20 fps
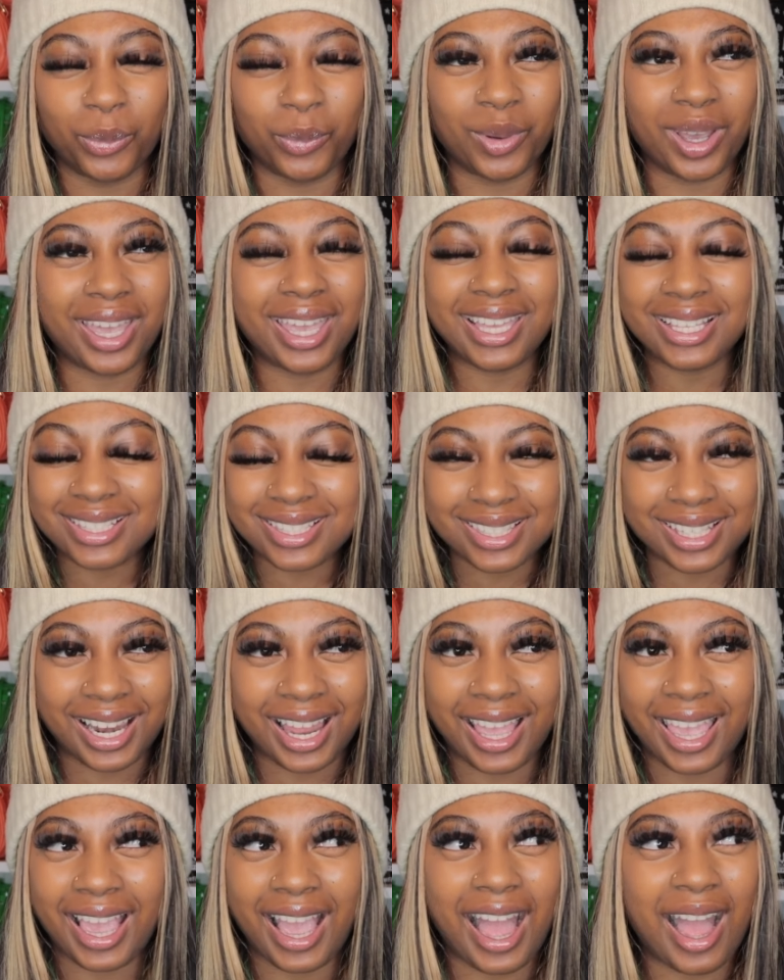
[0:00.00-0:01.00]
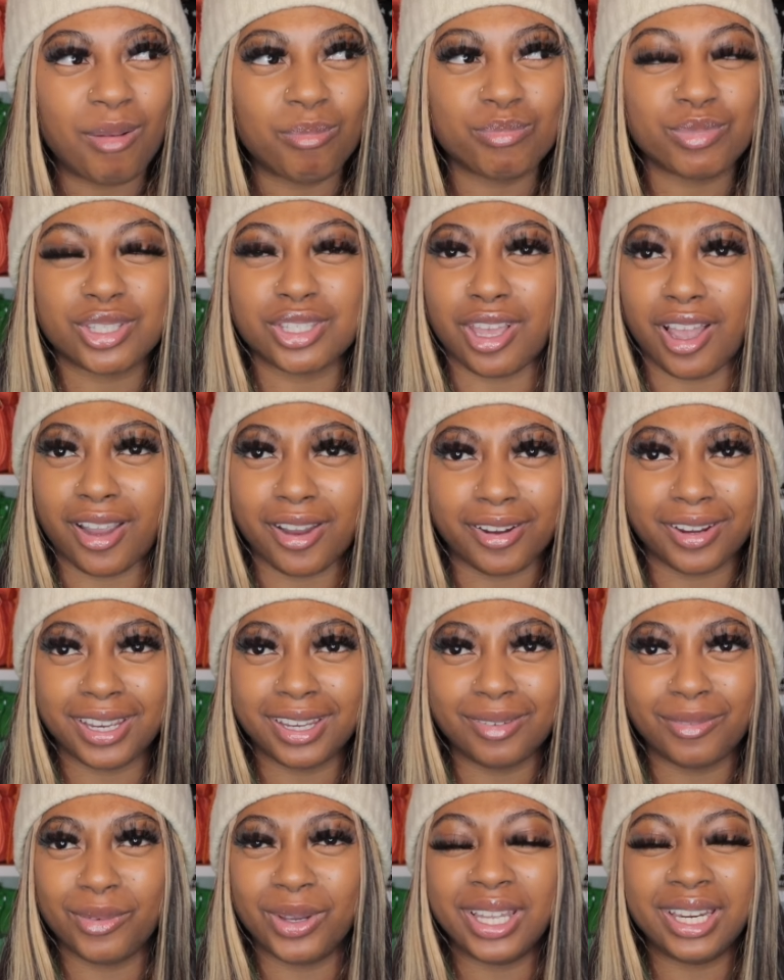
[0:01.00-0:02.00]
what? Like, I'm
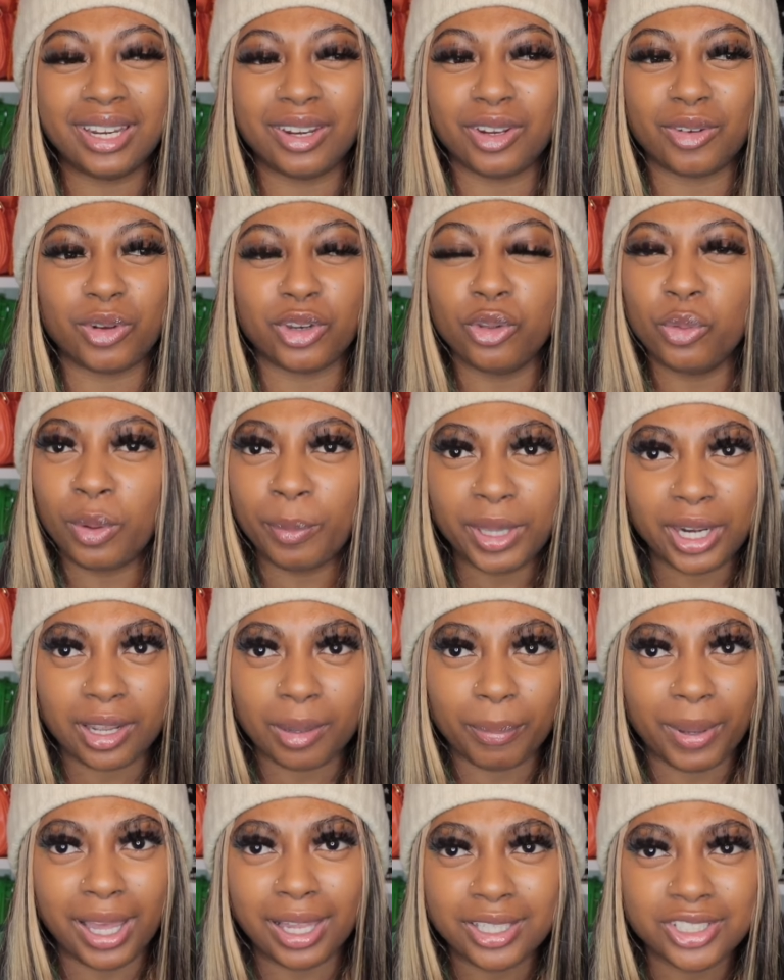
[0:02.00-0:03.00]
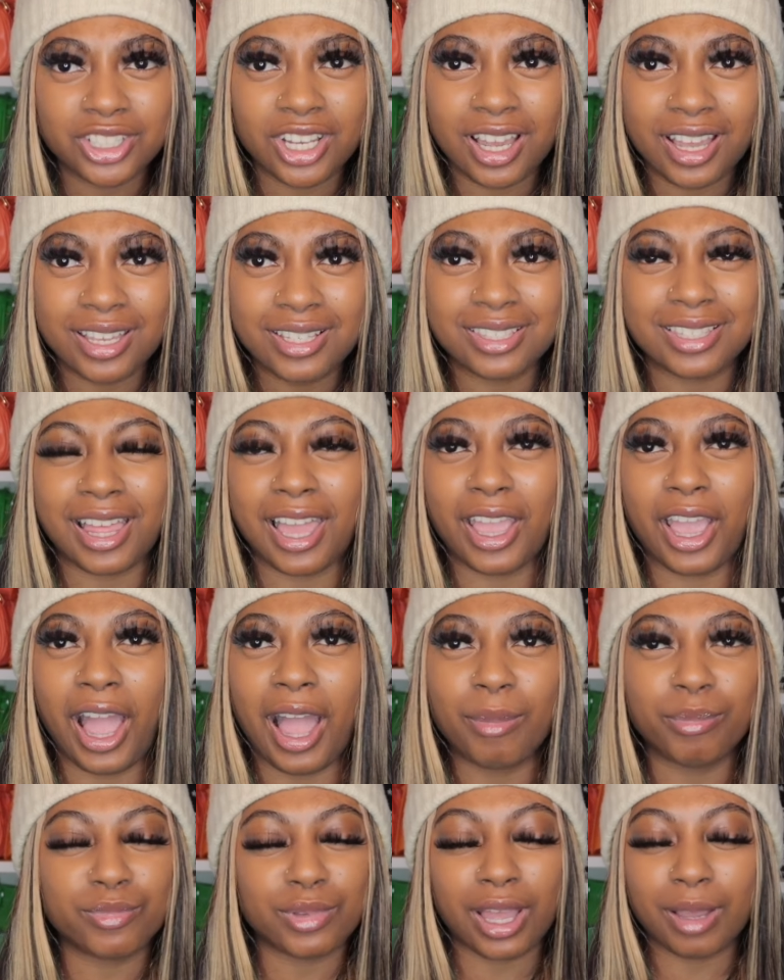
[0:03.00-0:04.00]
sorry. What do you want me to apologize? Like,
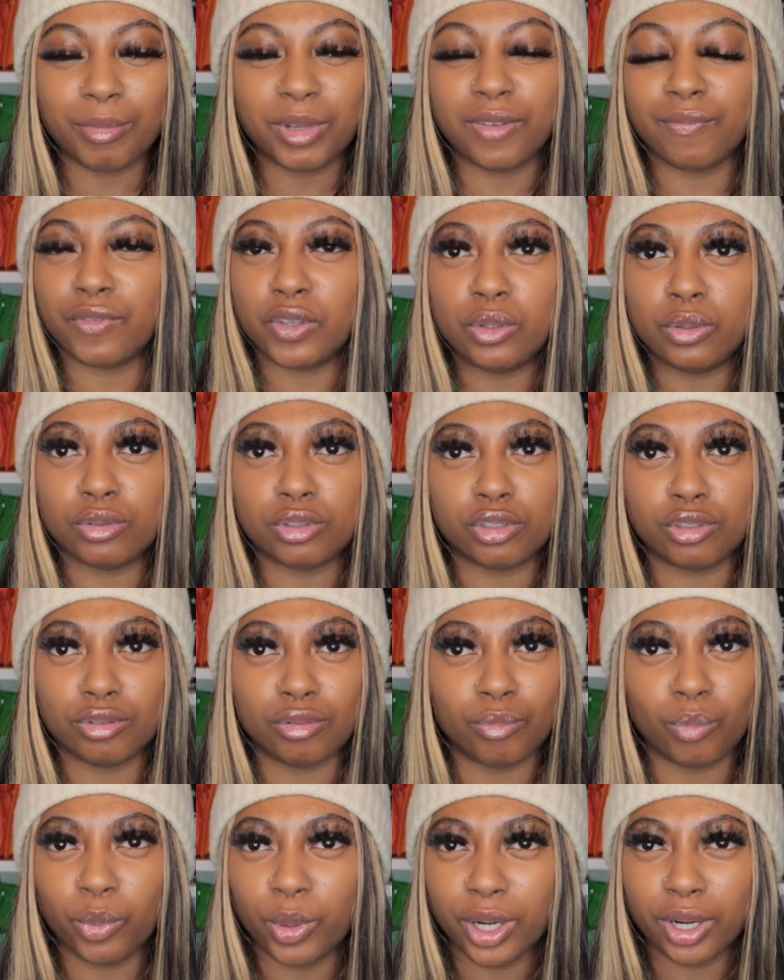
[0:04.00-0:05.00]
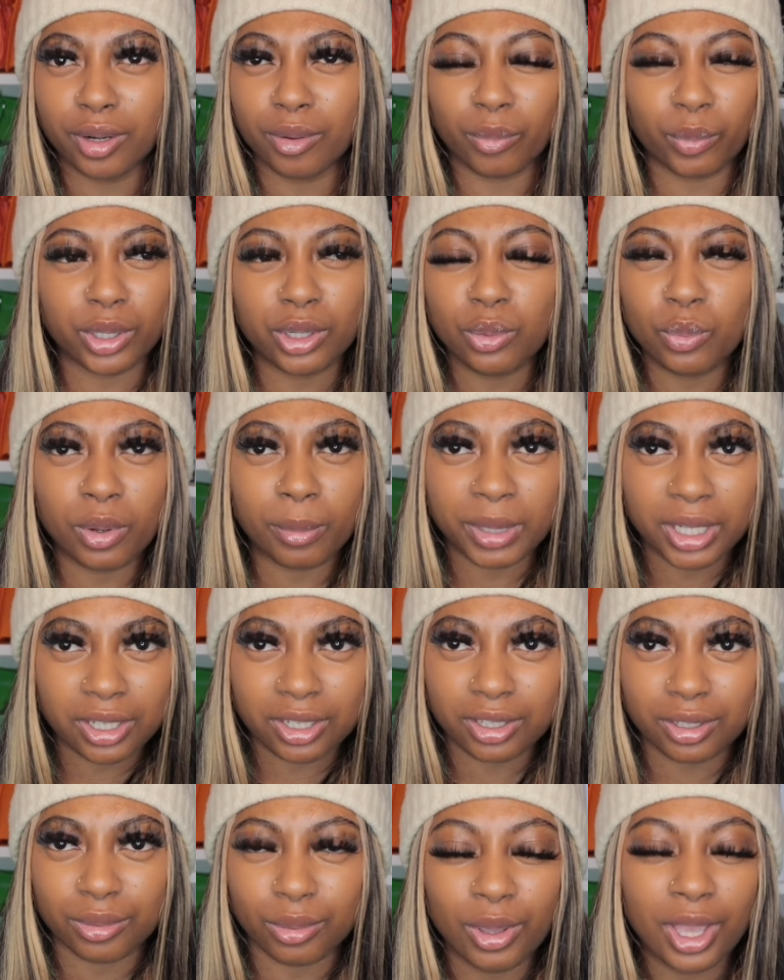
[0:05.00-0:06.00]
I'm I'm confused. Where what do you want me to
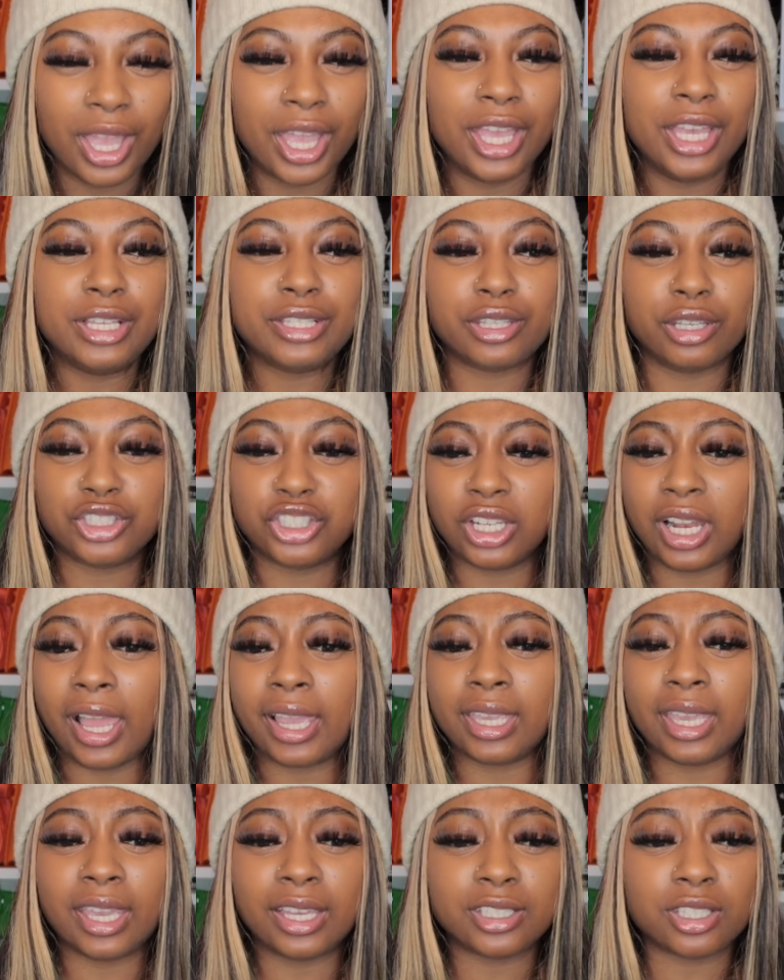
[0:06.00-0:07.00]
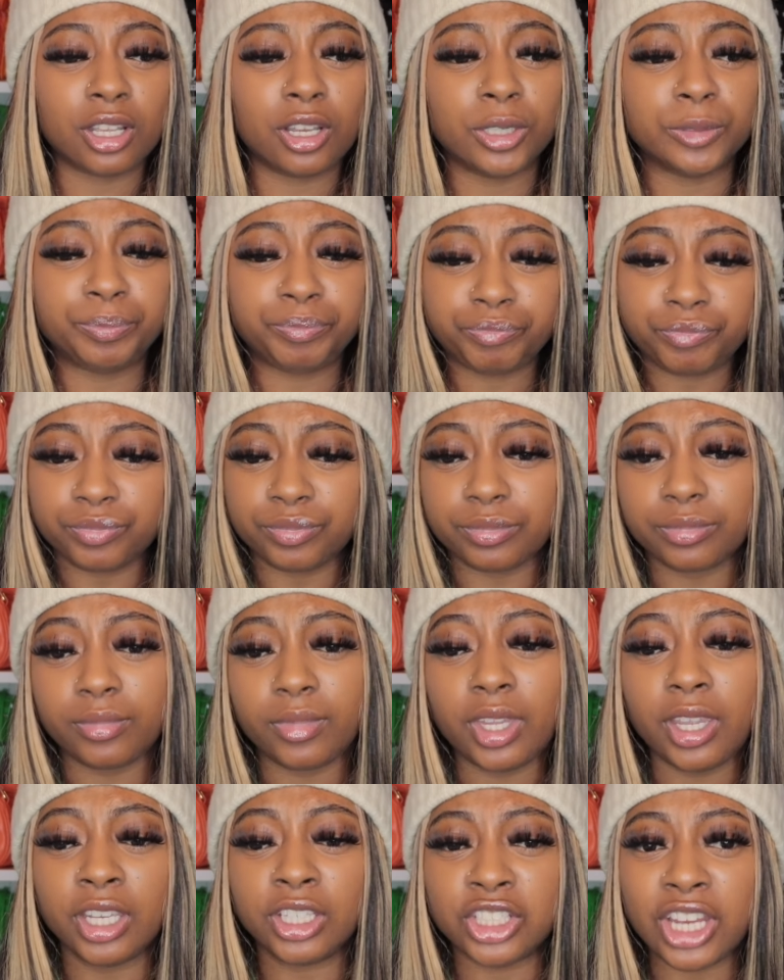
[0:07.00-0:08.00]
do? So she like, yeah, so
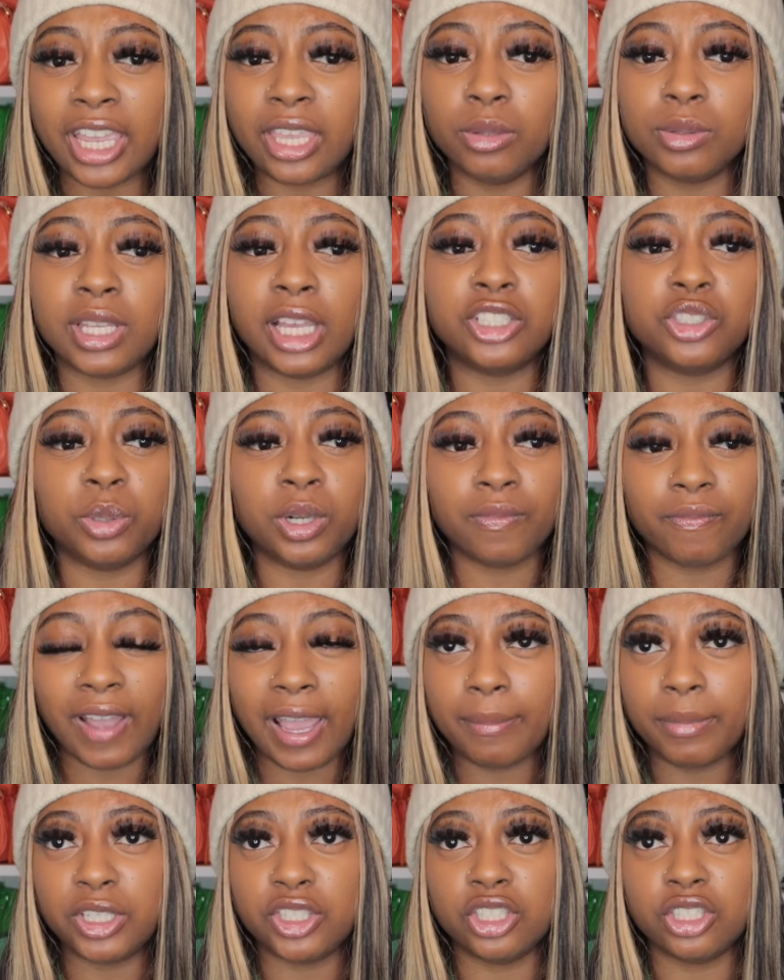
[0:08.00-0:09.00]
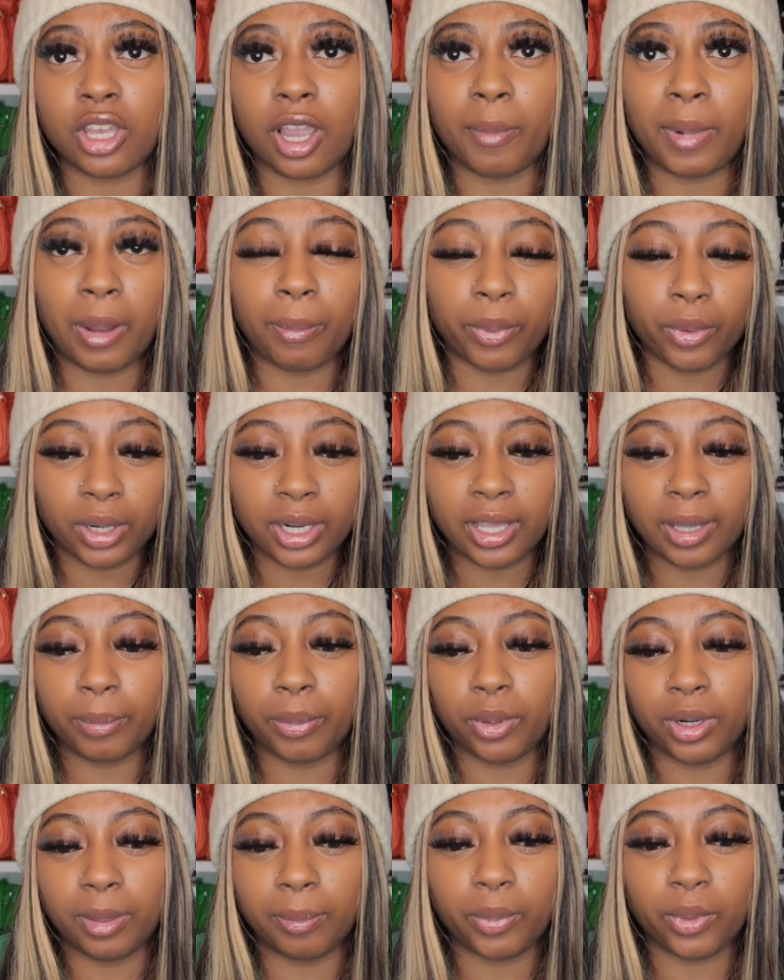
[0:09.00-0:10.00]
Jackie was like, she wanna fight me. She talking about pull up,
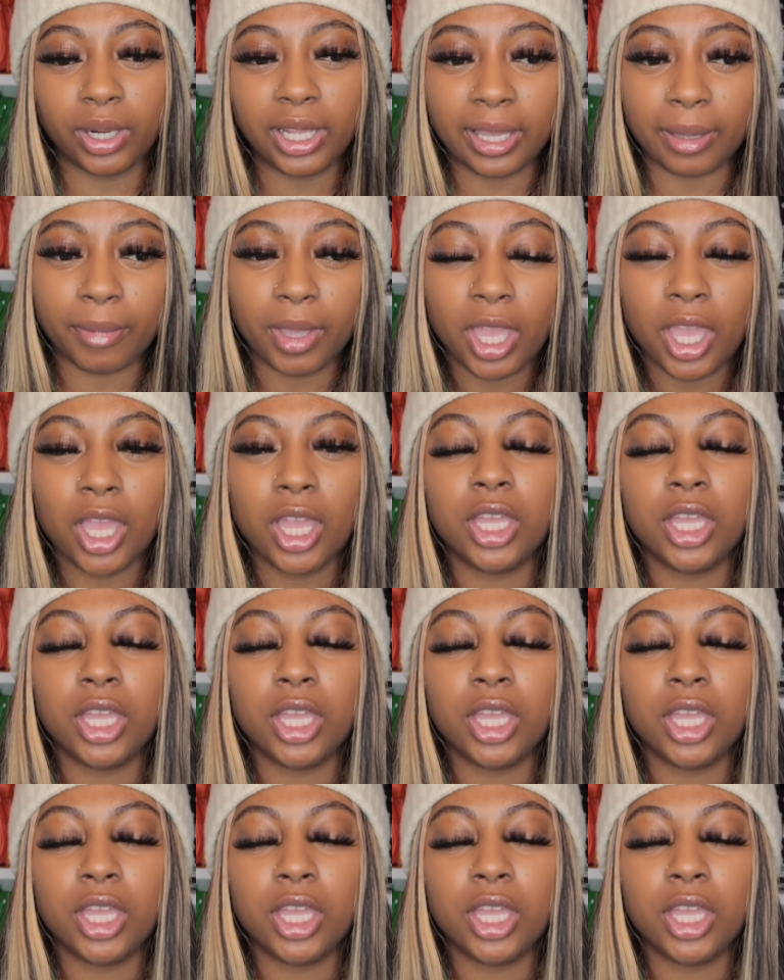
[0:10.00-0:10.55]
pull up, pull up.